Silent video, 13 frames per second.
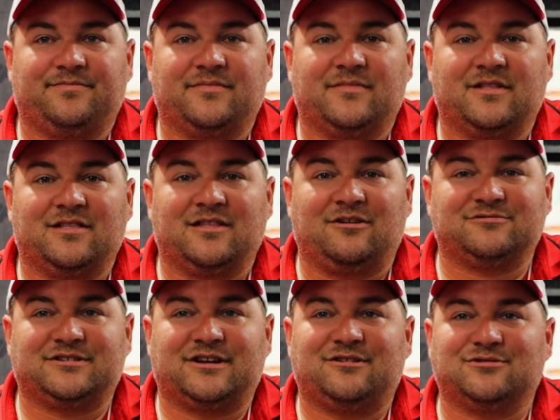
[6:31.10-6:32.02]
As long
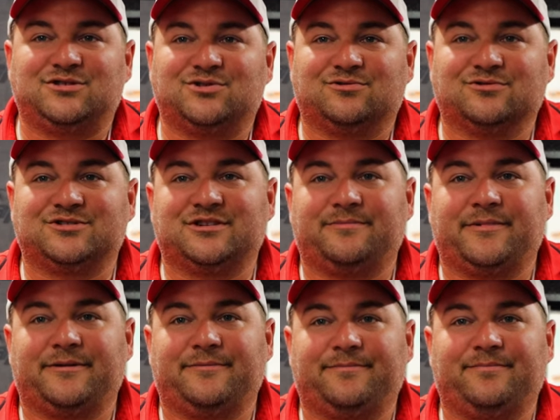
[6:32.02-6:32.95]
as they don't short ship
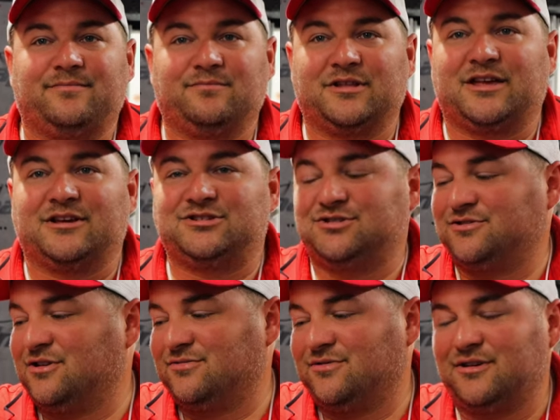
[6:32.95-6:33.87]
me. But they
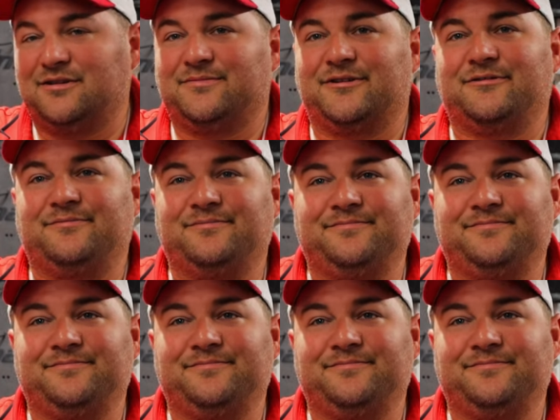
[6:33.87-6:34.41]
shouldn't on them, But